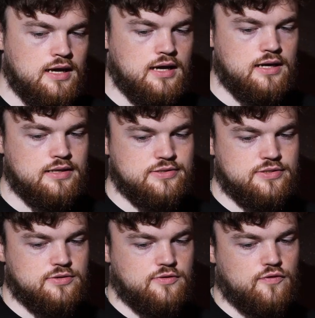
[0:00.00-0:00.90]
And
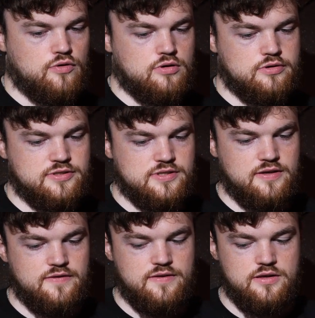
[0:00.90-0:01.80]
of course,
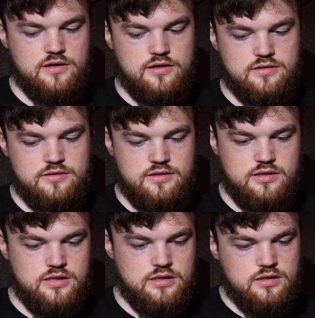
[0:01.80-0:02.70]
I think
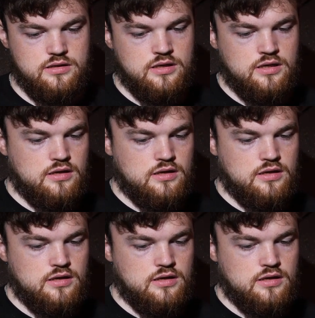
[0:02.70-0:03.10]
the